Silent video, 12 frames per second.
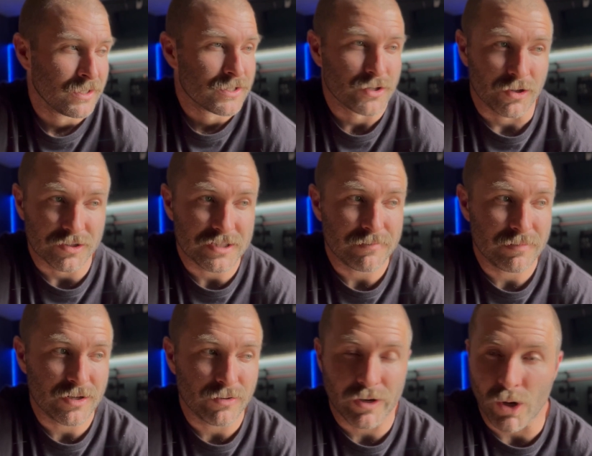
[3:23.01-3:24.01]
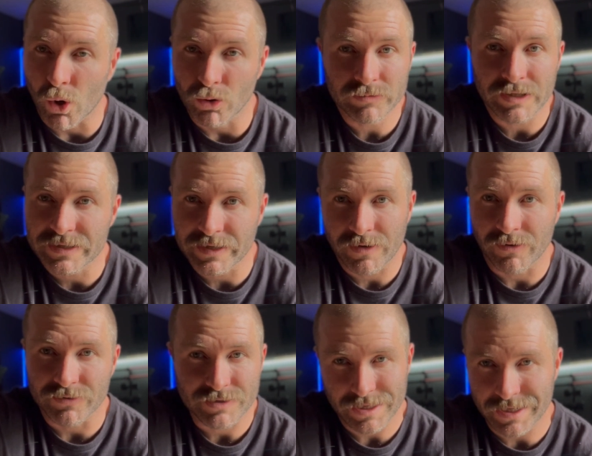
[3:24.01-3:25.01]
So you'll see me doing only
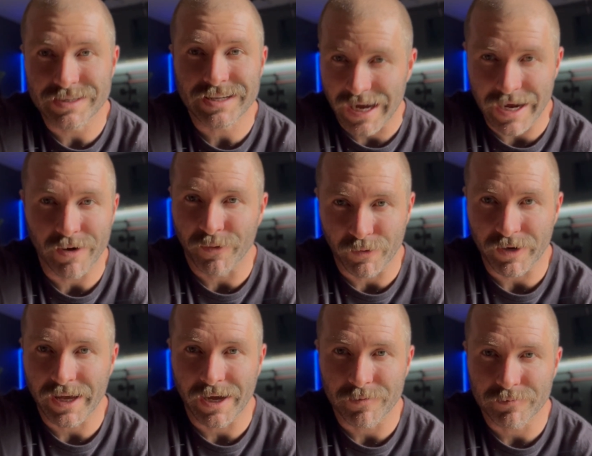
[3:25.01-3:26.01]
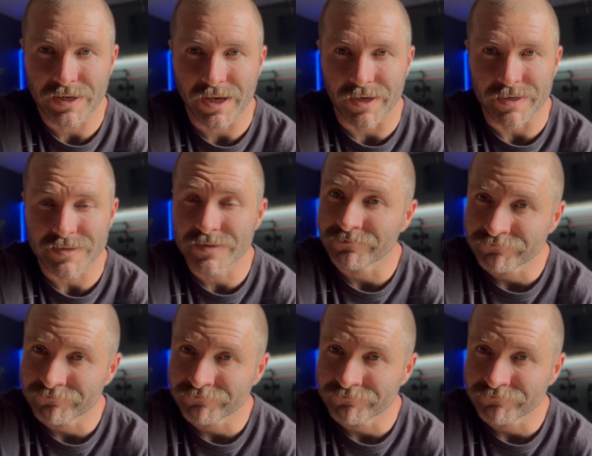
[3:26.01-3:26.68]
singles the entire workout because